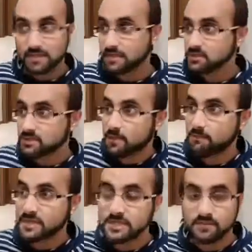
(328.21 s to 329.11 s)
And this was a
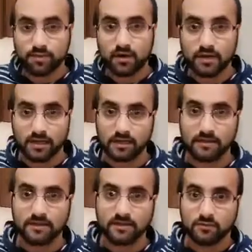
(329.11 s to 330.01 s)
busy park,
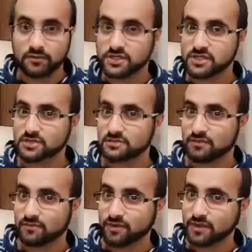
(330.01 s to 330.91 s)
which is
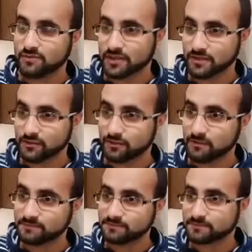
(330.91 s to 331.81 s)
really, really
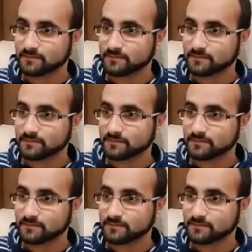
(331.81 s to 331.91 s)
cool.